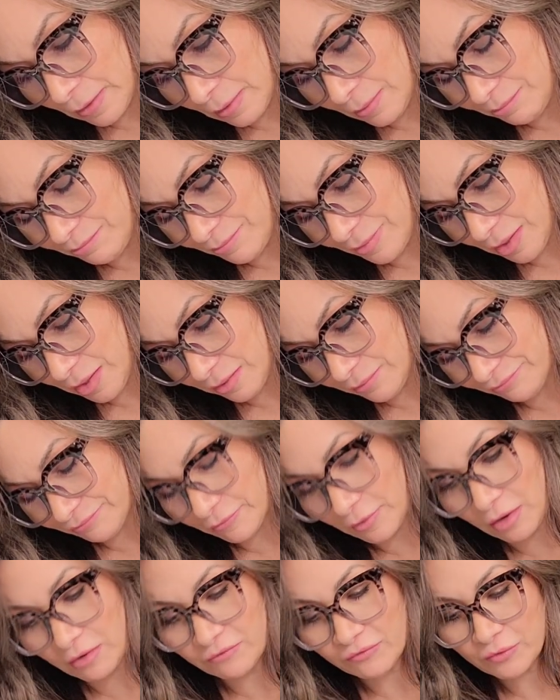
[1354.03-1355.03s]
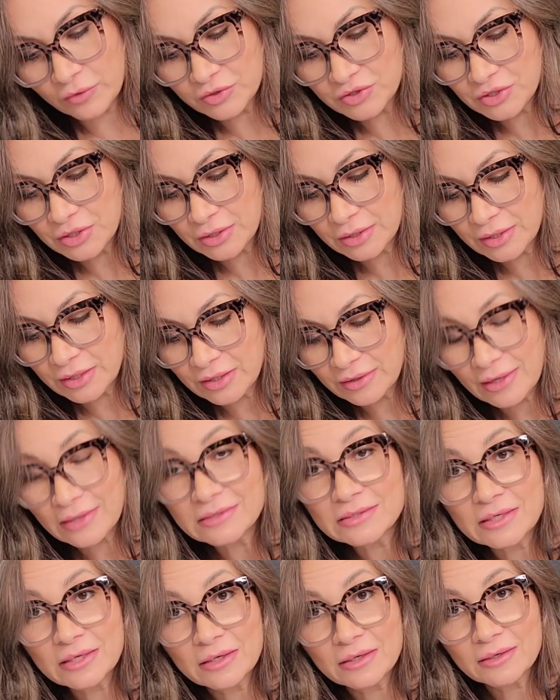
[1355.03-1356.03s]
but unfortunately, that
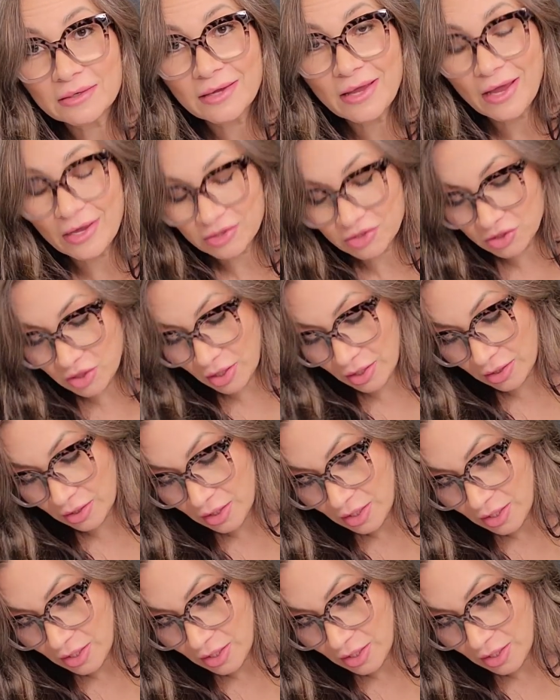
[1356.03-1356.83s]
didn't catch on.